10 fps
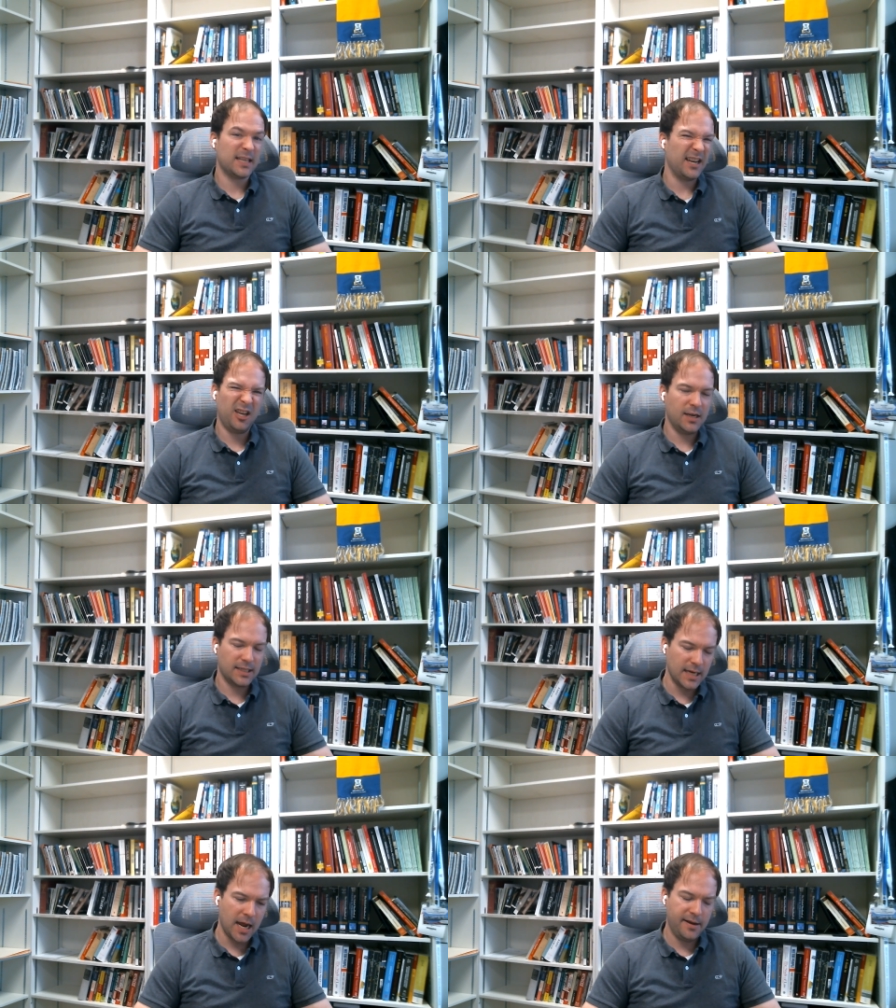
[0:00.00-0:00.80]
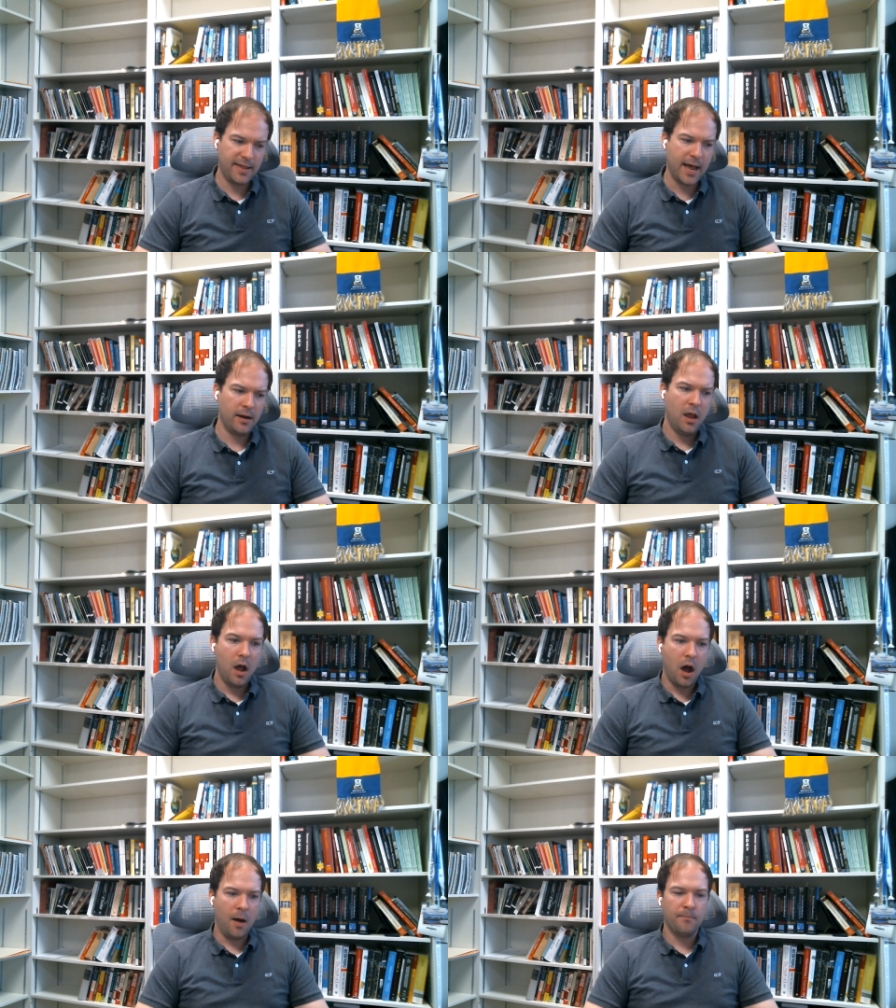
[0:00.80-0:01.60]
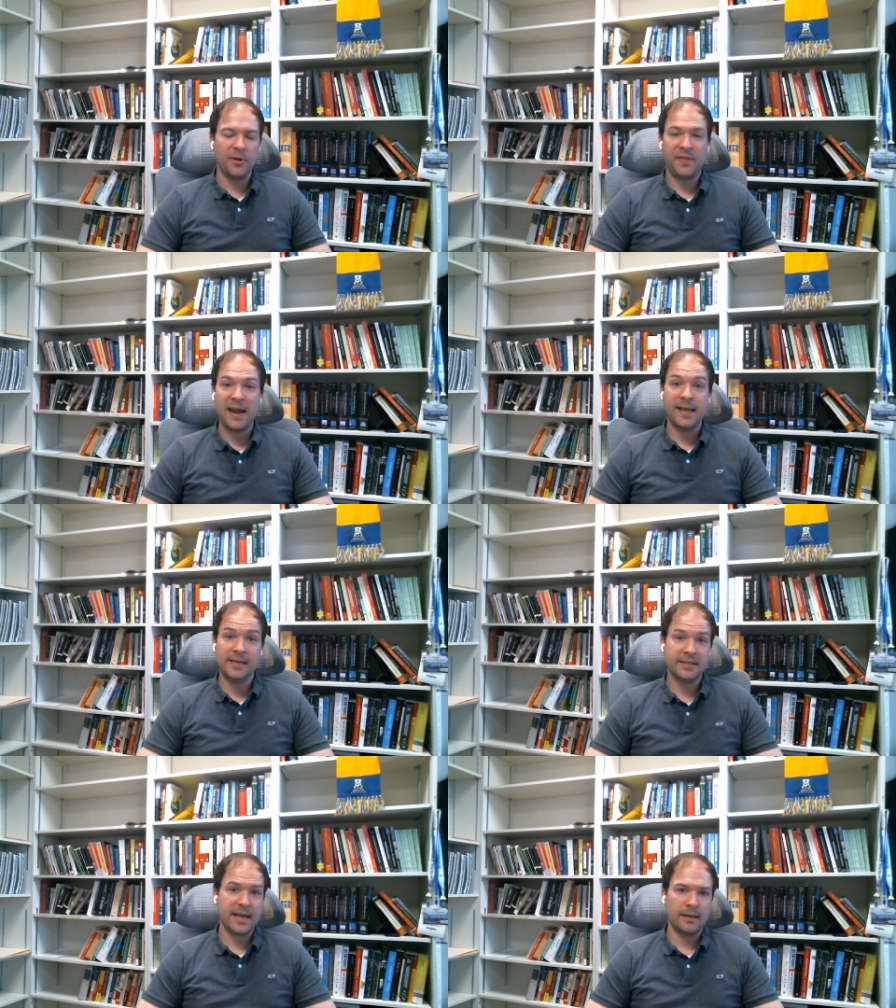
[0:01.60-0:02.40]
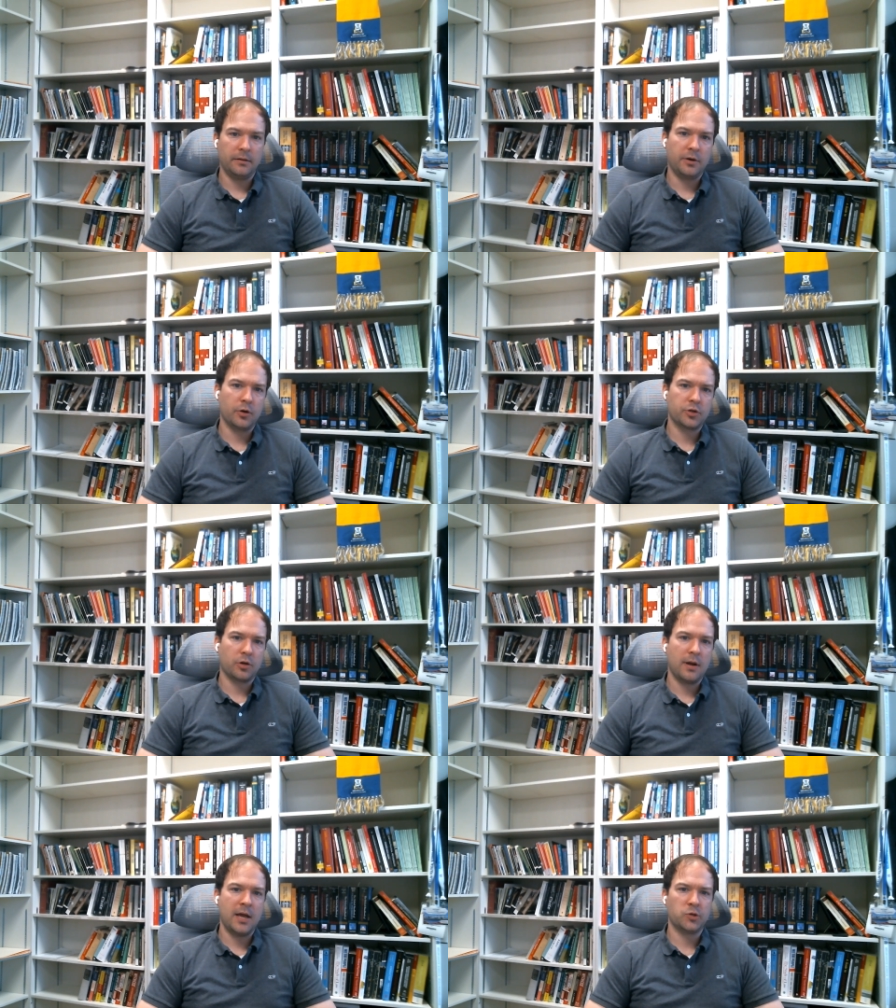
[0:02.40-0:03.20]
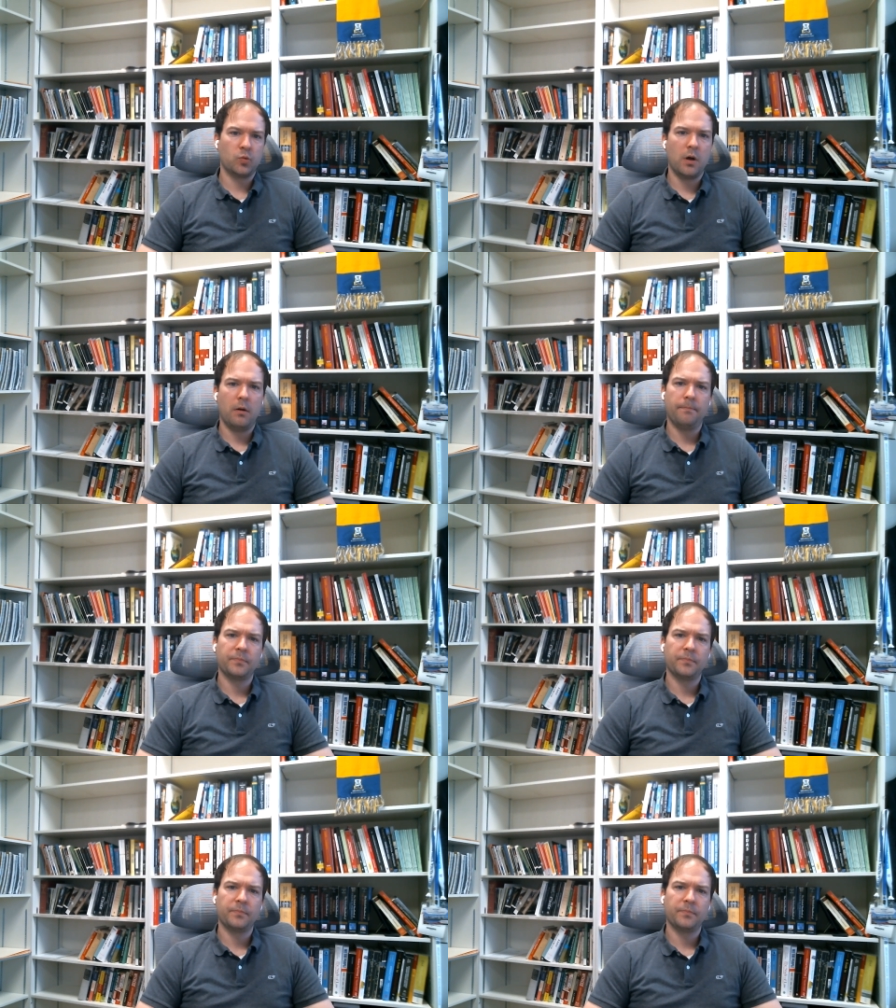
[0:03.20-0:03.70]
I didn't assign that, but that is a literature as well.